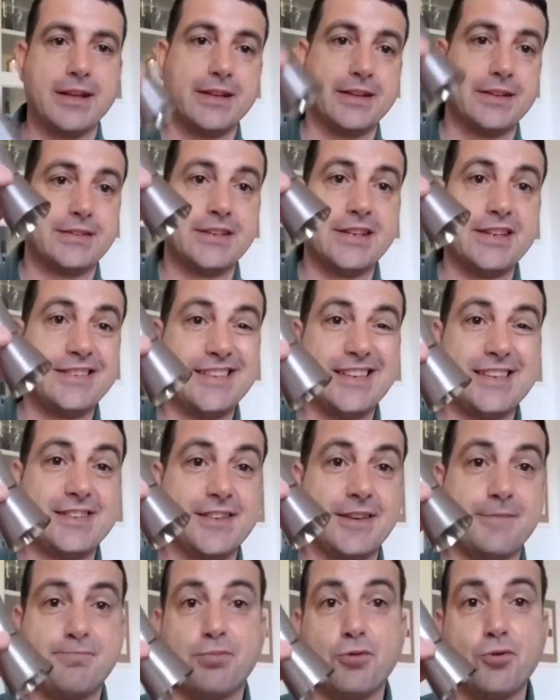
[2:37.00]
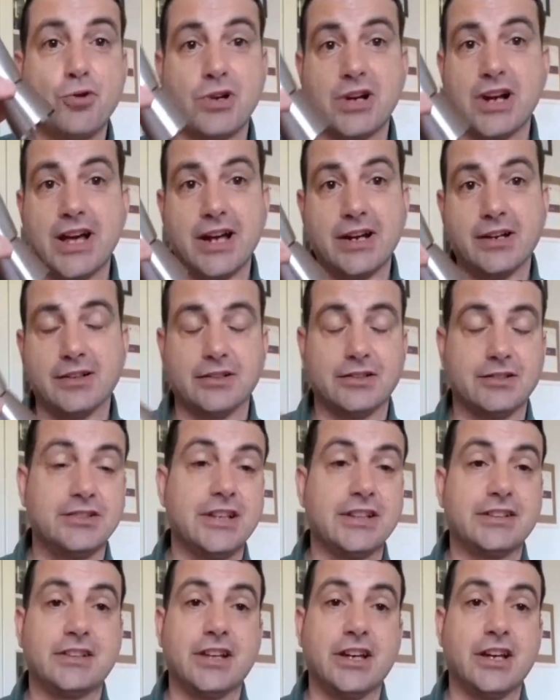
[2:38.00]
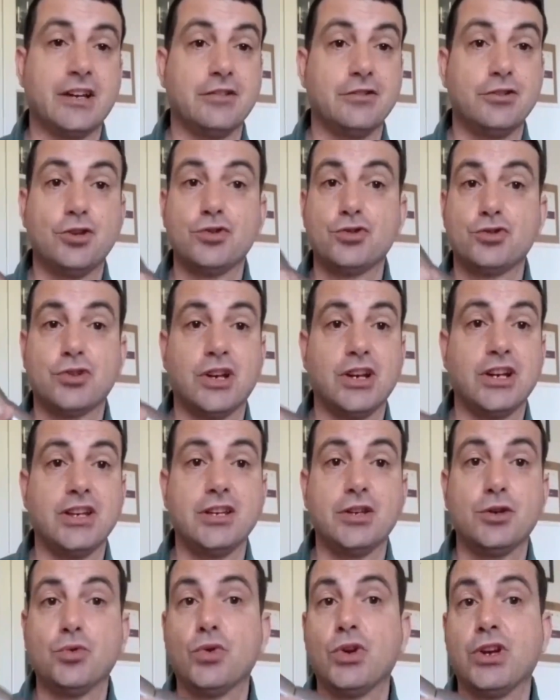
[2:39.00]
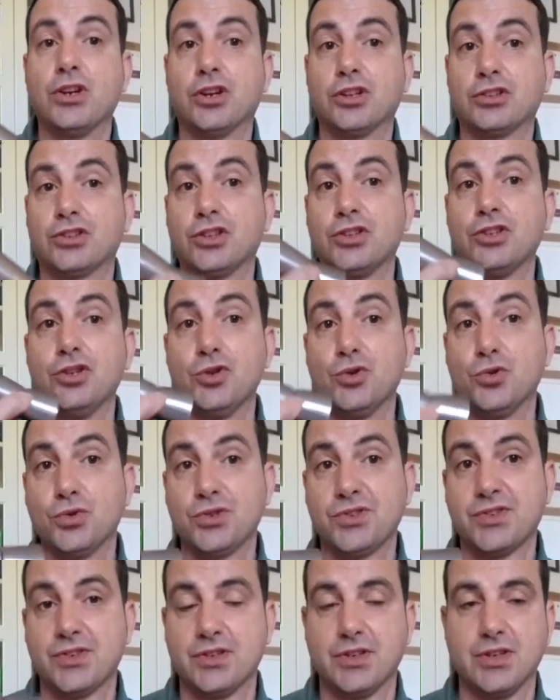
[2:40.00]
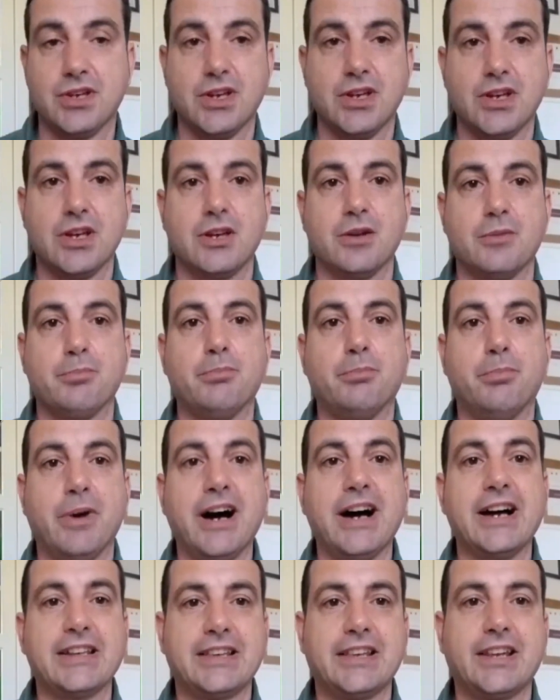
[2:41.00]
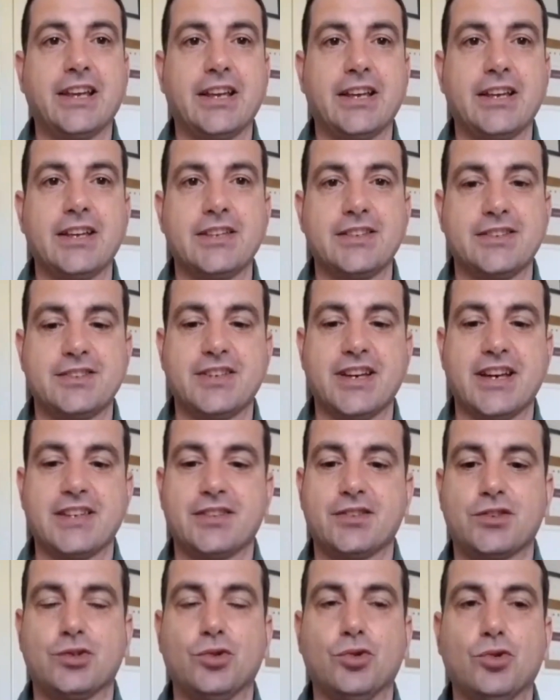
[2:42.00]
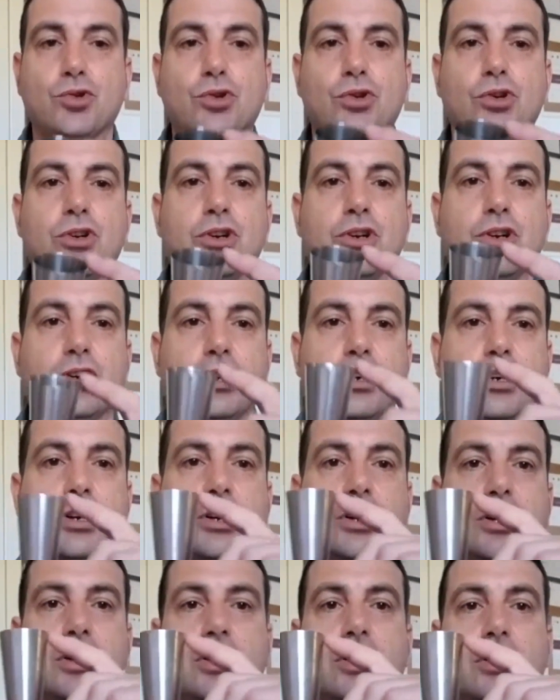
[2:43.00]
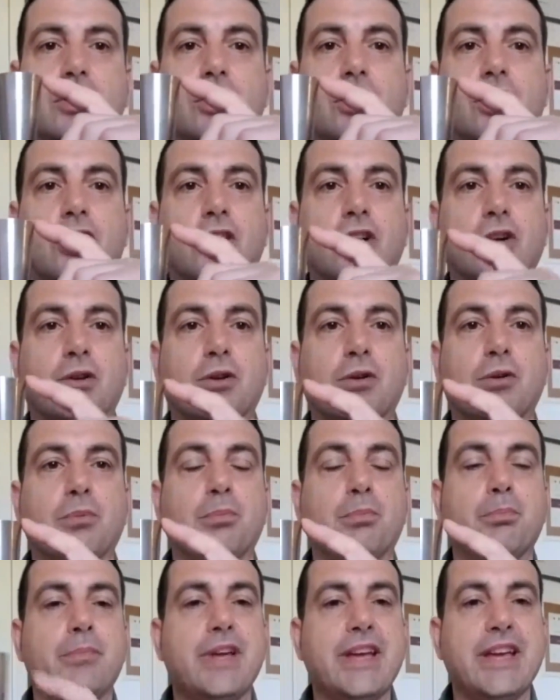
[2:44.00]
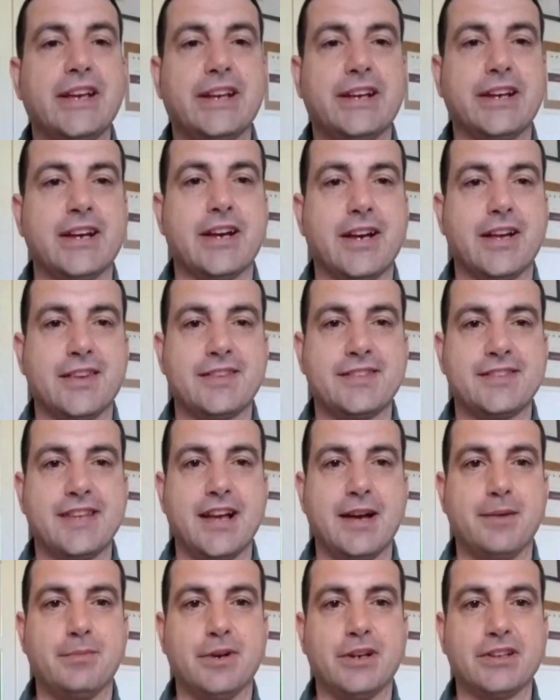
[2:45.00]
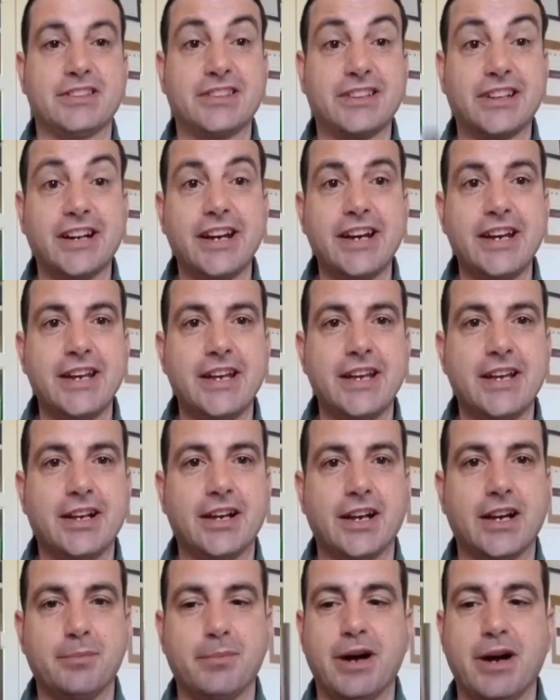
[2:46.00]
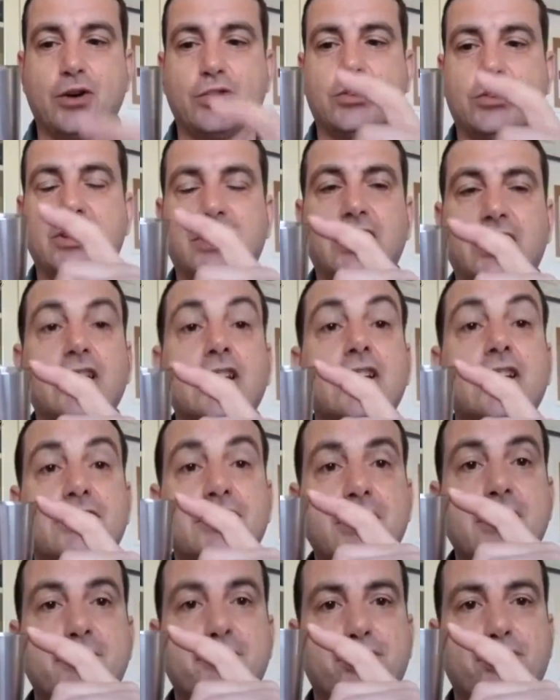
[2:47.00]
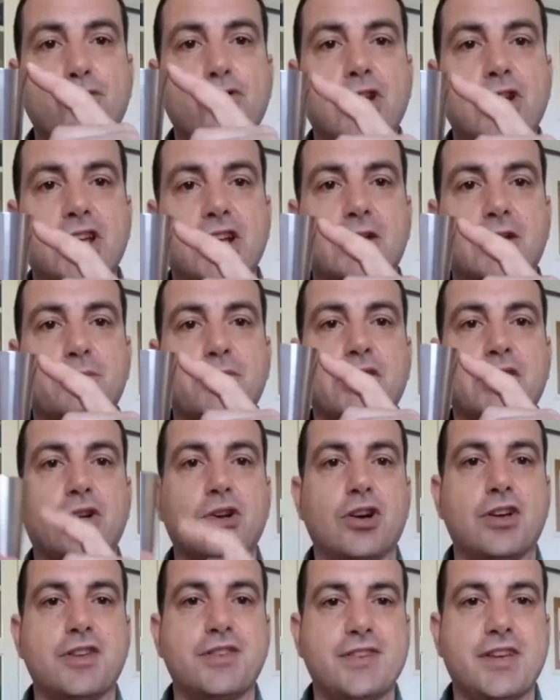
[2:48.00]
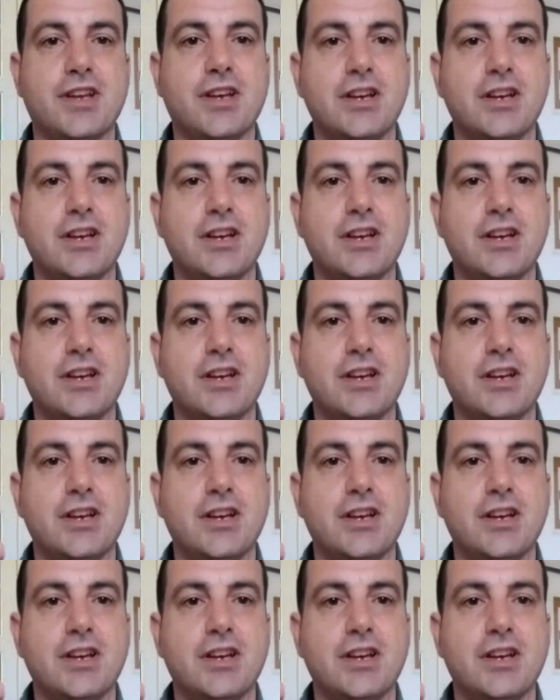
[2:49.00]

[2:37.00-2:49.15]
This is a pourer that usually you will not use, but it's just to make some training about the pouring, because